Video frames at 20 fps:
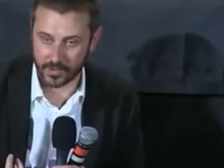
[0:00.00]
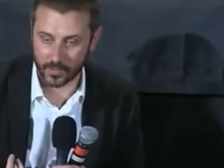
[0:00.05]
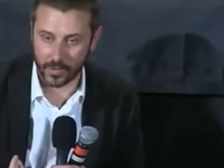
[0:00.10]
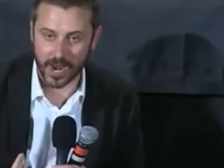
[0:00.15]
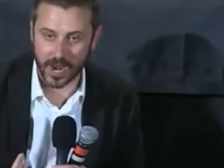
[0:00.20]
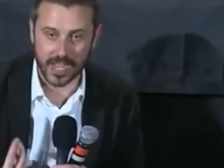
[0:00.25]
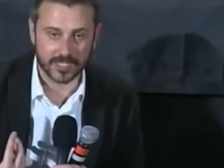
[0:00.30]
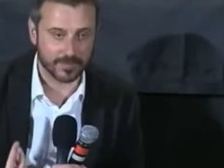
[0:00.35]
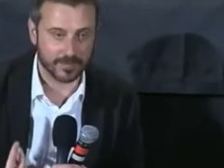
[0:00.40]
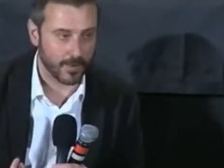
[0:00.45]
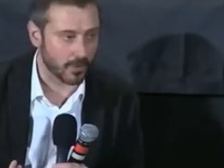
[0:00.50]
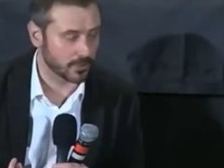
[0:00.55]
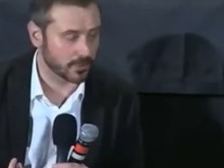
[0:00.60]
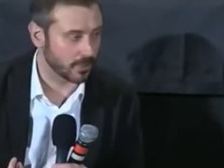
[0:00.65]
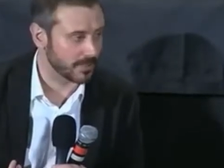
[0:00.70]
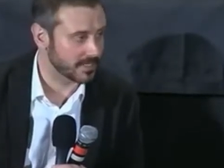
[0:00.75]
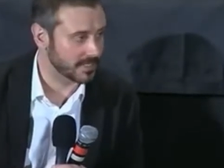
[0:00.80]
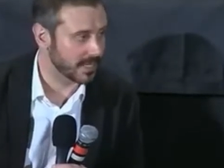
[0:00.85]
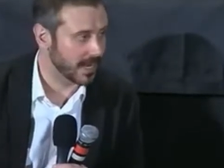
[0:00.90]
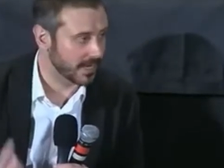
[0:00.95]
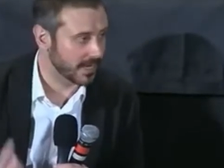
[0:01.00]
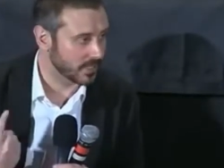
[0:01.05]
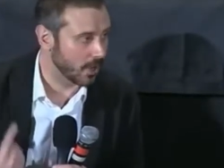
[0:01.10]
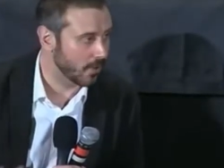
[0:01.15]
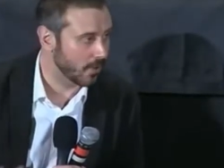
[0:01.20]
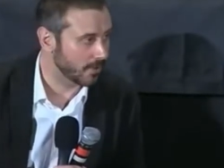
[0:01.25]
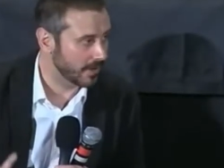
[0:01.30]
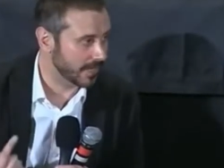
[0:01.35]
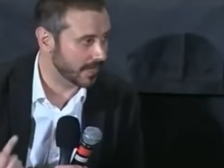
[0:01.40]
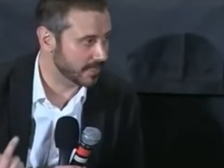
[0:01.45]
When I spoke to him, he said, I
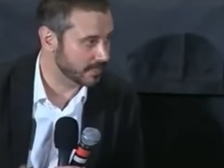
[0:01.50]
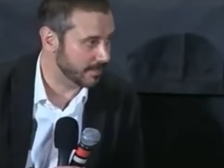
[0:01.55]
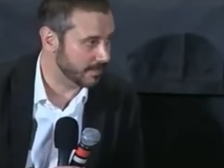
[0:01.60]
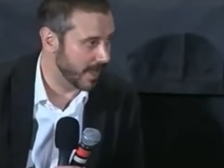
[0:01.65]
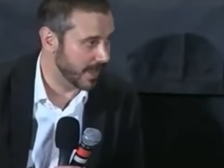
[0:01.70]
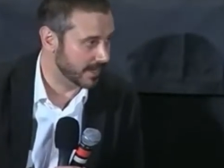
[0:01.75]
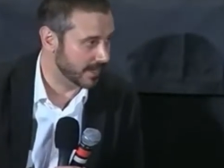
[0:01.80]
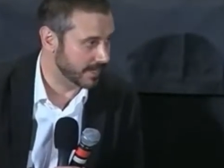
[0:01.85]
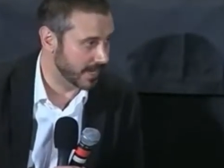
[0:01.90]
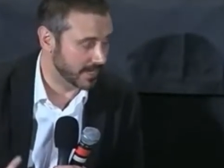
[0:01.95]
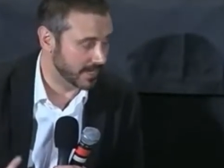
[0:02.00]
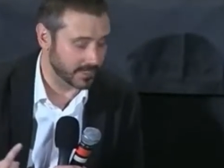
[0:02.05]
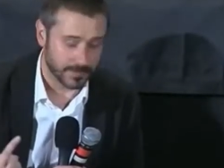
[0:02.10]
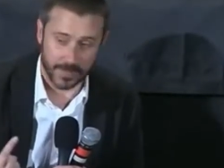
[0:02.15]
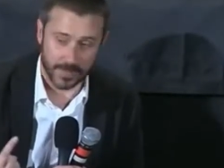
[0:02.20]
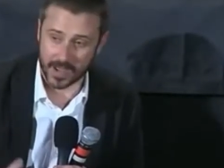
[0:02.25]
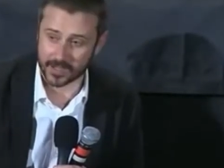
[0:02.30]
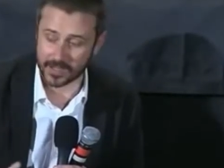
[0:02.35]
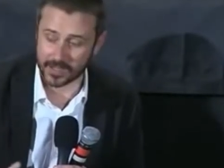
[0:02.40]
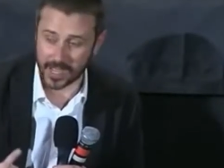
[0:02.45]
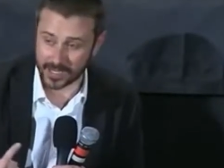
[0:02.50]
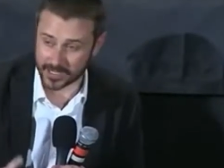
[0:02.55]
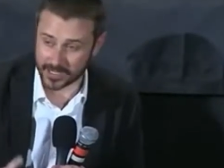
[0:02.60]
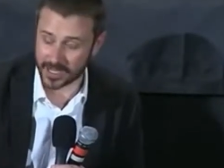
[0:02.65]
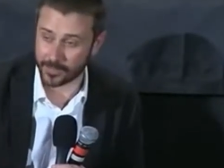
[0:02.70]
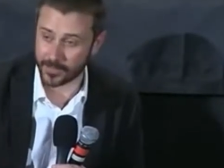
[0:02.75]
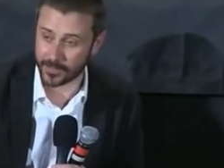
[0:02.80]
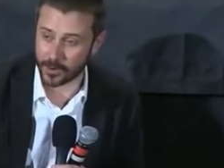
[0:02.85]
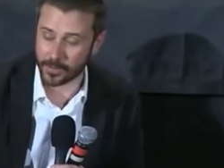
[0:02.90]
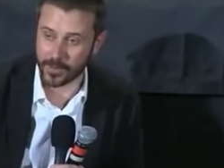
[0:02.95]
don't expe expect,
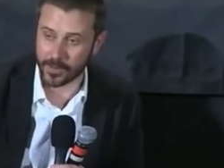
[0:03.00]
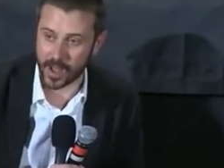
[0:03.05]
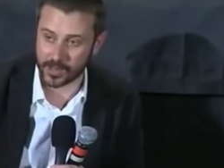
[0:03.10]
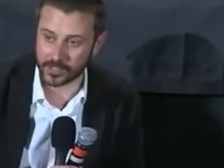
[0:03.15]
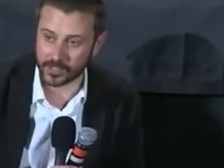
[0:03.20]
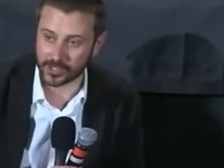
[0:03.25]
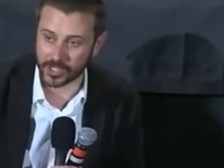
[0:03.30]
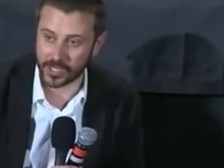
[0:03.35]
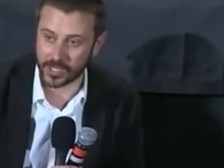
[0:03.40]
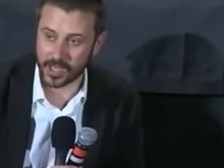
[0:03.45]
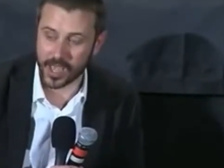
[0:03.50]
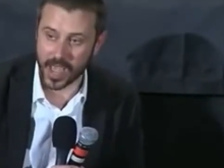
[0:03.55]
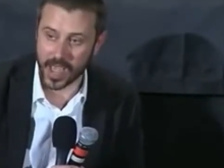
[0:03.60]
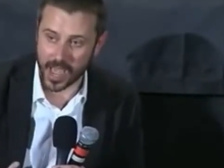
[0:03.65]
accept their apology